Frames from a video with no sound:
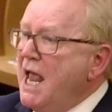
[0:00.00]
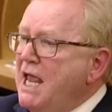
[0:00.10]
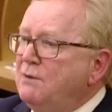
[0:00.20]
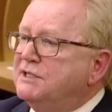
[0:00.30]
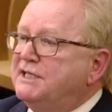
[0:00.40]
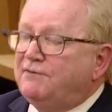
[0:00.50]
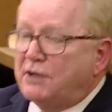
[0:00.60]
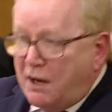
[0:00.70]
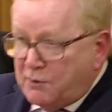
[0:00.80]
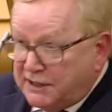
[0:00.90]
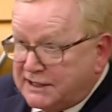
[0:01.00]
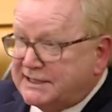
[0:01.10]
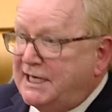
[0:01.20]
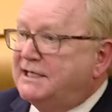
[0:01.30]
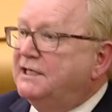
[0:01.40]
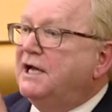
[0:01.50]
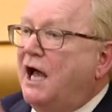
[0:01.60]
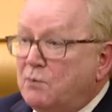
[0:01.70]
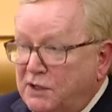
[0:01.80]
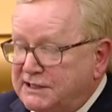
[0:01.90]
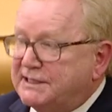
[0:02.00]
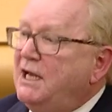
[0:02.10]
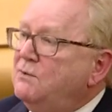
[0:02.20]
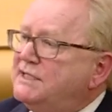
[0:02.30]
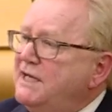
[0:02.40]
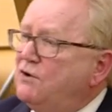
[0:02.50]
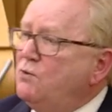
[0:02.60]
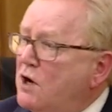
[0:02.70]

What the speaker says: It was even, it was even